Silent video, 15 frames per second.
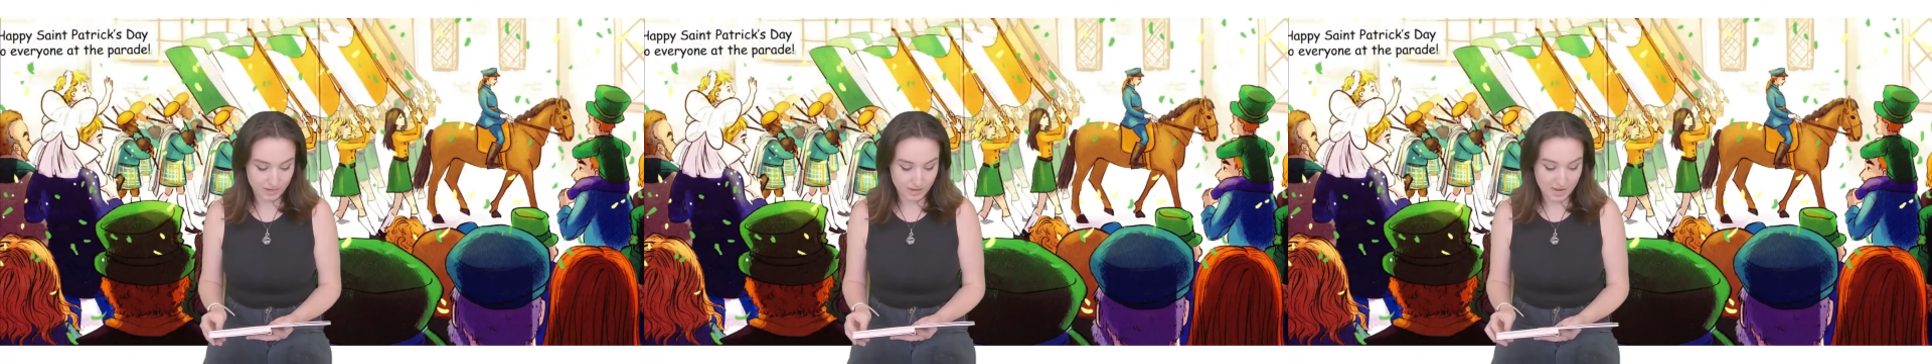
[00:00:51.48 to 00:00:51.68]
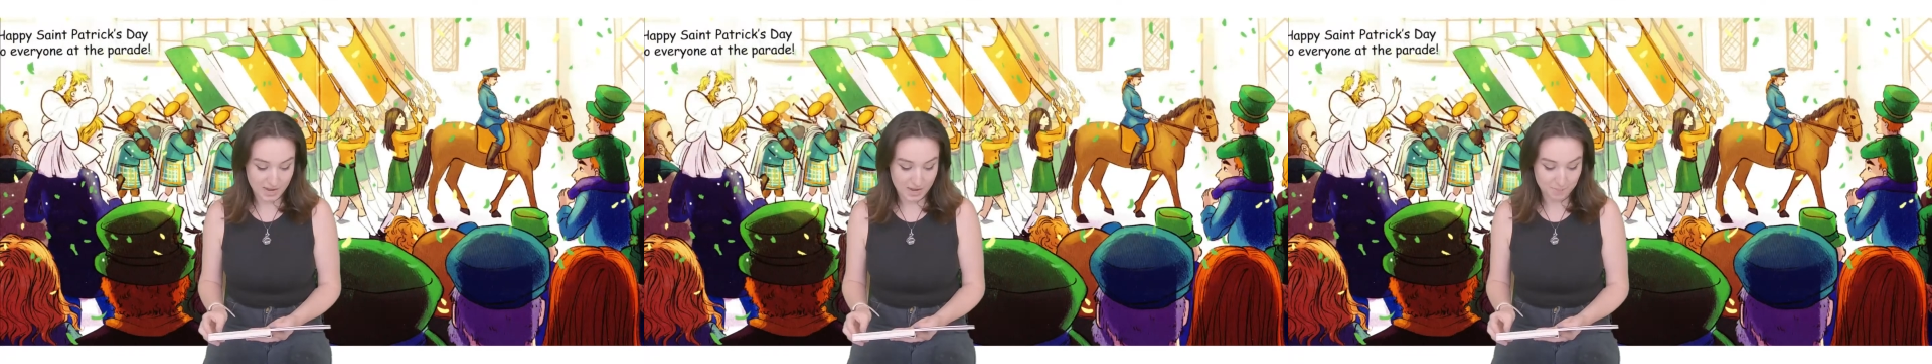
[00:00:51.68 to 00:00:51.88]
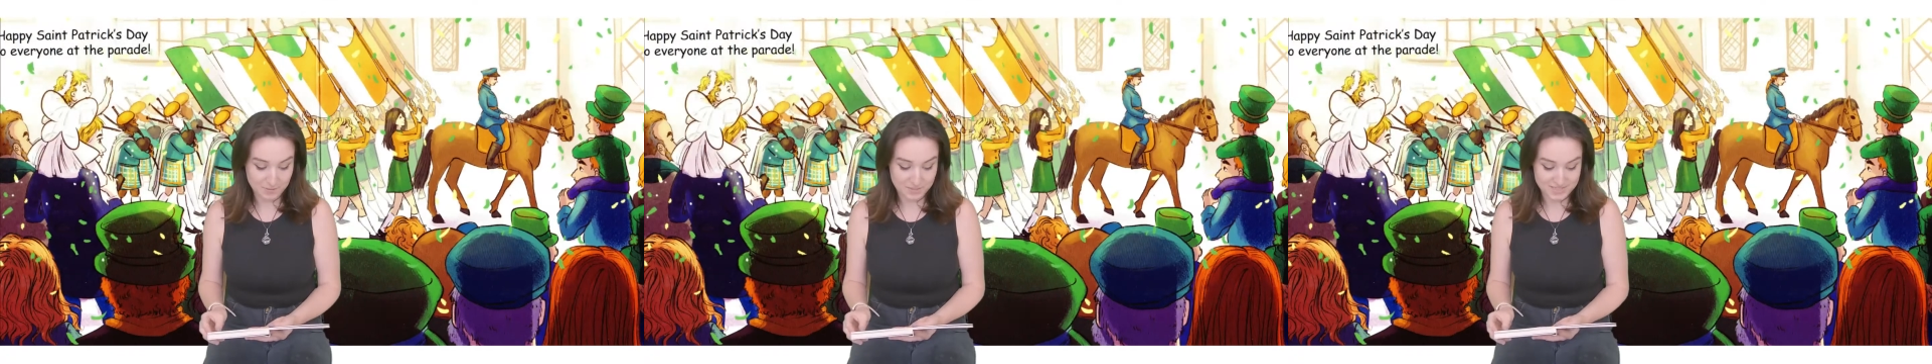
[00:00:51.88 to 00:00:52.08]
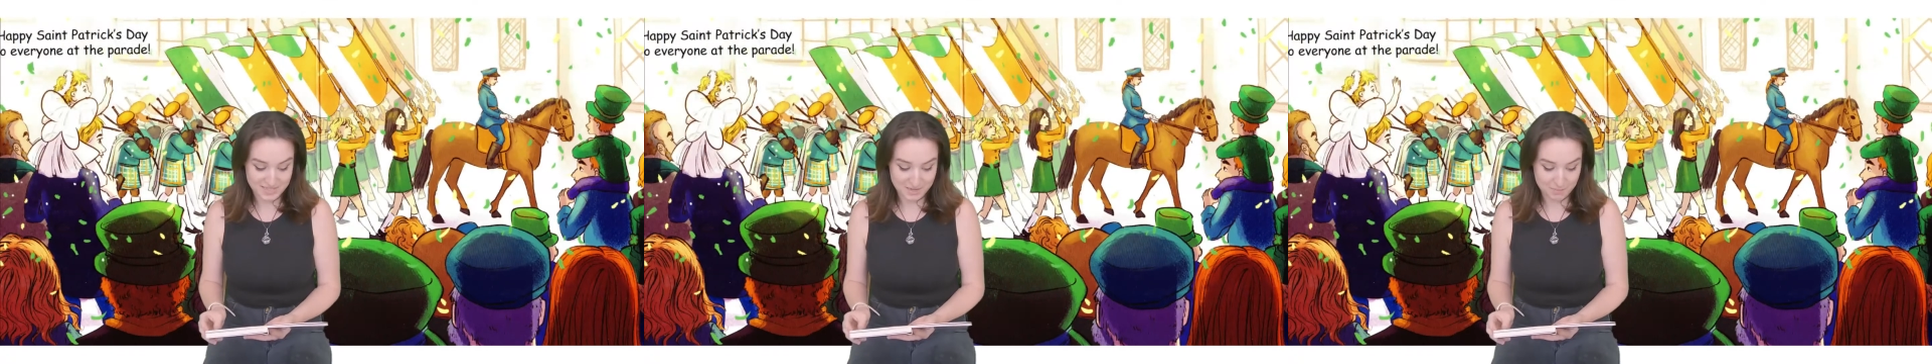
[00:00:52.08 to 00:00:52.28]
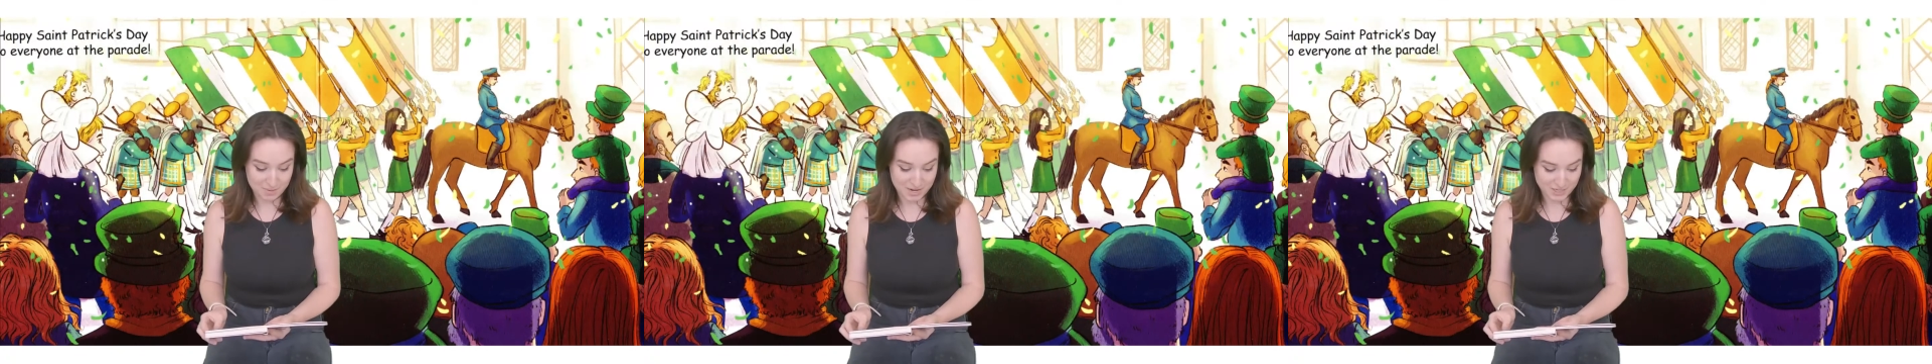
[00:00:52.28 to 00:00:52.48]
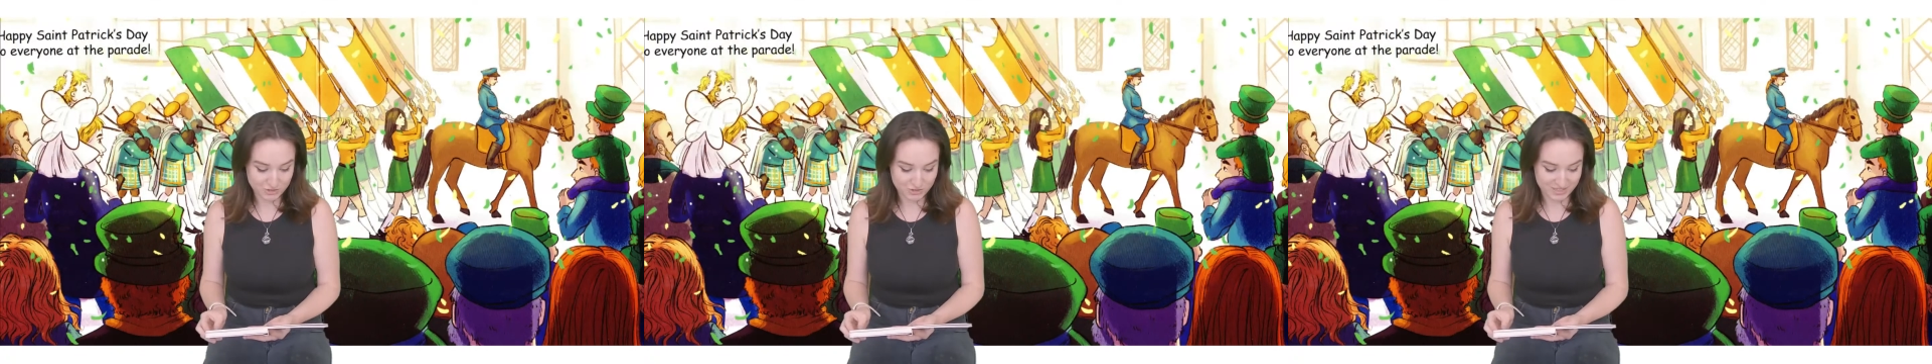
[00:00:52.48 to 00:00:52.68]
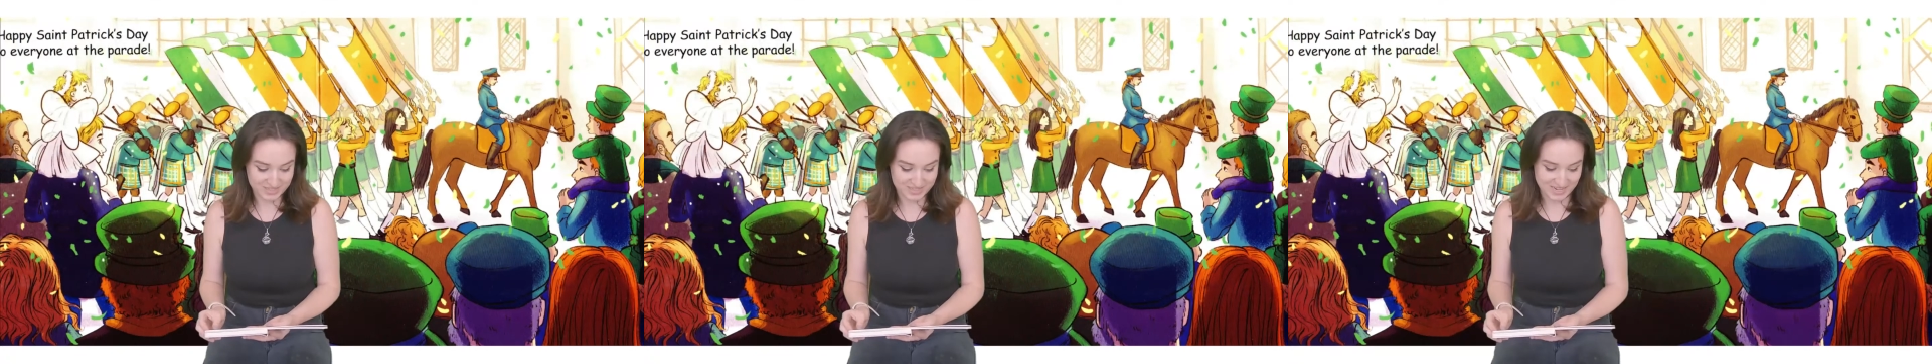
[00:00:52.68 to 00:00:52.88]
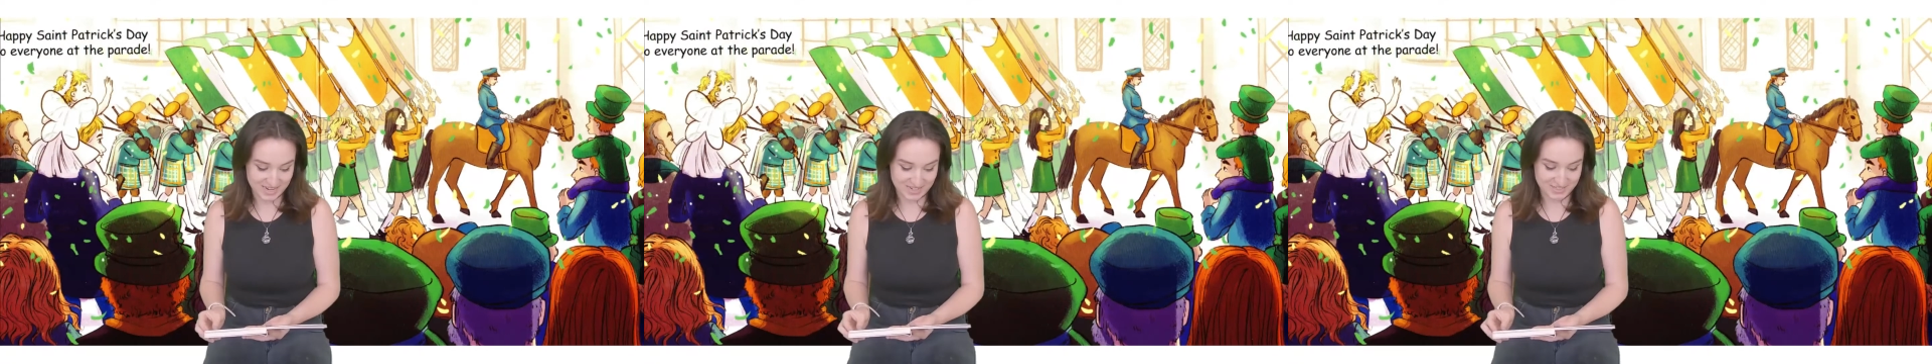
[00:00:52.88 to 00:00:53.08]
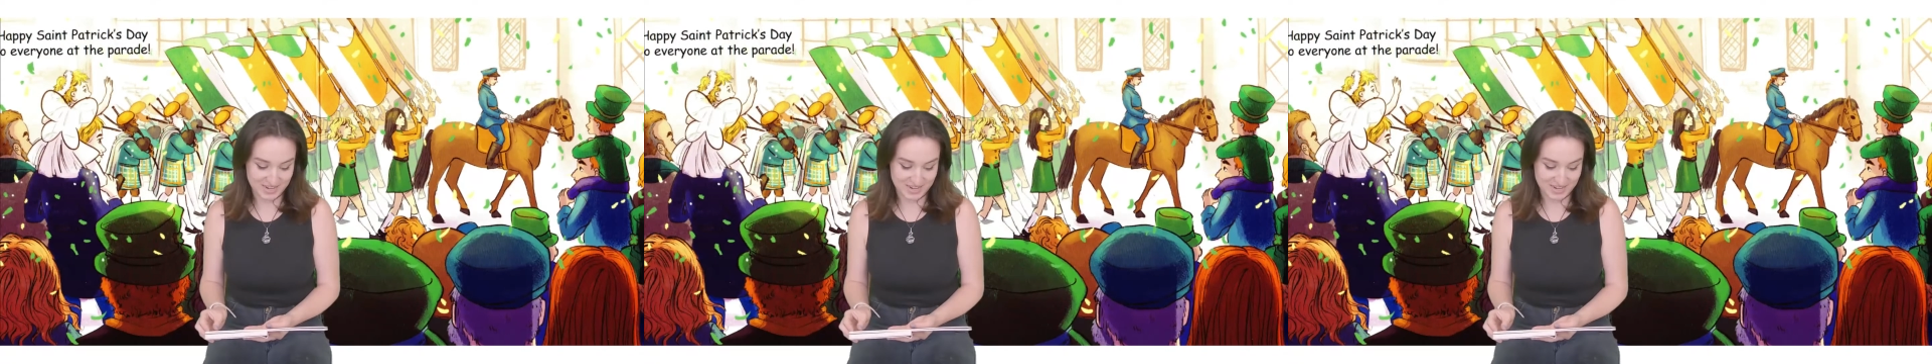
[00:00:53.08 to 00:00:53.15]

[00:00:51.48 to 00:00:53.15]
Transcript: Happy St. Patrick's Day